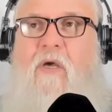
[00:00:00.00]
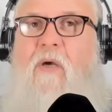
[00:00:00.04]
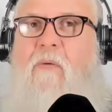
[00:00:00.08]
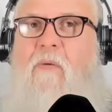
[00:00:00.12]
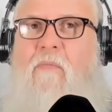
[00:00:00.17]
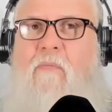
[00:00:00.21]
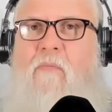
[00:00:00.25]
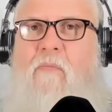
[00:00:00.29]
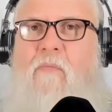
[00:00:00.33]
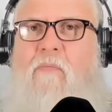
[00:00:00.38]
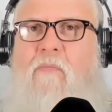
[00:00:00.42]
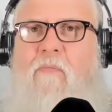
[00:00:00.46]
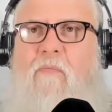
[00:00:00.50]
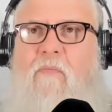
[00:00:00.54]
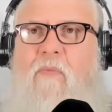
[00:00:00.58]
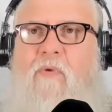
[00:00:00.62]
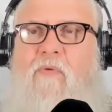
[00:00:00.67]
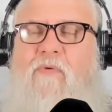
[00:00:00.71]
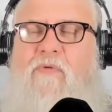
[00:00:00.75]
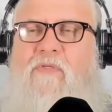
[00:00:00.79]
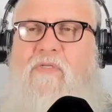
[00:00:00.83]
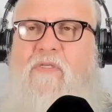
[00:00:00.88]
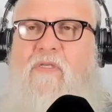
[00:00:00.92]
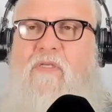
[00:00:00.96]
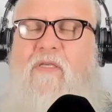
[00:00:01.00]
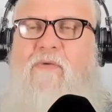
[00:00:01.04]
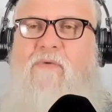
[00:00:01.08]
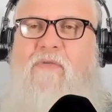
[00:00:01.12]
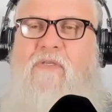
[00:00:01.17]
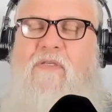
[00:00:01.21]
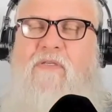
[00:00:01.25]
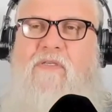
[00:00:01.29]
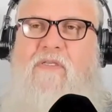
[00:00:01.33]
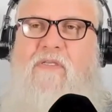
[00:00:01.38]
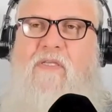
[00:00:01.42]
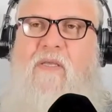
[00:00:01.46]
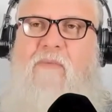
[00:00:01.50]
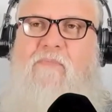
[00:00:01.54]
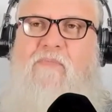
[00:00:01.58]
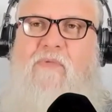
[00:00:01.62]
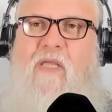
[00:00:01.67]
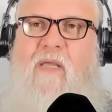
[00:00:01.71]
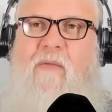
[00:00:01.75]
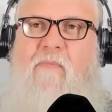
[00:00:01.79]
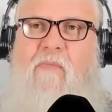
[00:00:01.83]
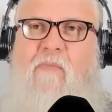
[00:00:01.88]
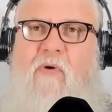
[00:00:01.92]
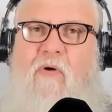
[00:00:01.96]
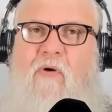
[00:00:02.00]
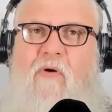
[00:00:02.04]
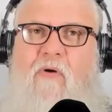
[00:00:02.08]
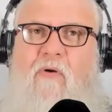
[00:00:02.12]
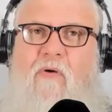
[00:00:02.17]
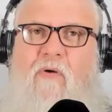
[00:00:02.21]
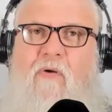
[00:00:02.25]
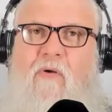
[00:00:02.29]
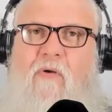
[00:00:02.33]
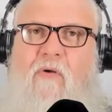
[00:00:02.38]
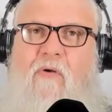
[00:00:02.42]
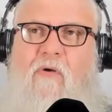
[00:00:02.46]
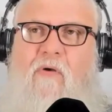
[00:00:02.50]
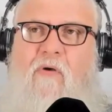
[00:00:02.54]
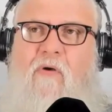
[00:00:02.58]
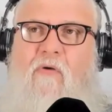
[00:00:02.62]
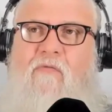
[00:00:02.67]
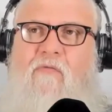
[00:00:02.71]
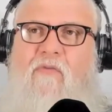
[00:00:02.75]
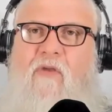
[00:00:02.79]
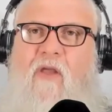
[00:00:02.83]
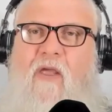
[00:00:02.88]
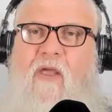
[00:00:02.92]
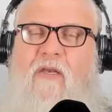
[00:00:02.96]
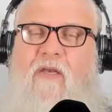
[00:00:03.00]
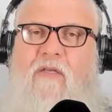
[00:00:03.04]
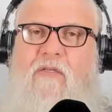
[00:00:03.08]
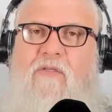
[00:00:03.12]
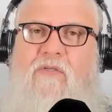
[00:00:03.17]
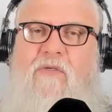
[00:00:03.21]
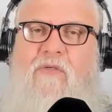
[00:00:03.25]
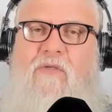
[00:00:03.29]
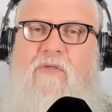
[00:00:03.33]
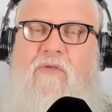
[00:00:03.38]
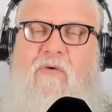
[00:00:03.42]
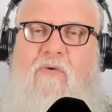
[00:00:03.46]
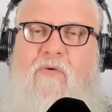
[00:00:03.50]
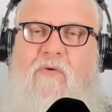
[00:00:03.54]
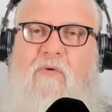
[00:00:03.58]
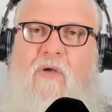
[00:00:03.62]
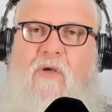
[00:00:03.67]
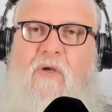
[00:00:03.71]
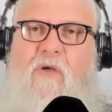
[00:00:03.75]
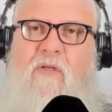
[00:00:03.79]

It was in September of 92.